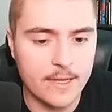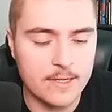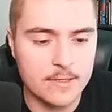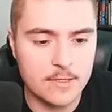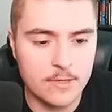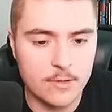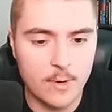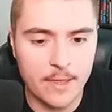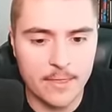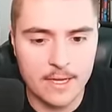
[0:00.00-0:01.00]
and
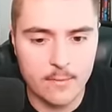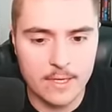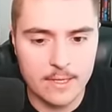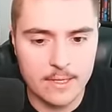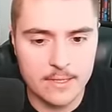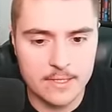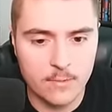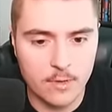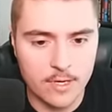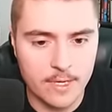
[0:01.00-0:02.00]
two. I think we need this
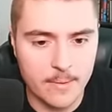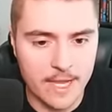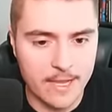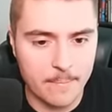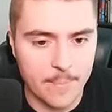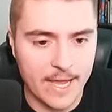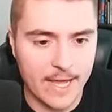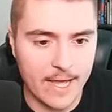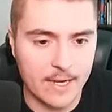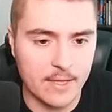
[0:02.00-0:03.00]
one and
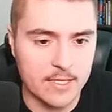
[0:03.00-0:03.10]
bad.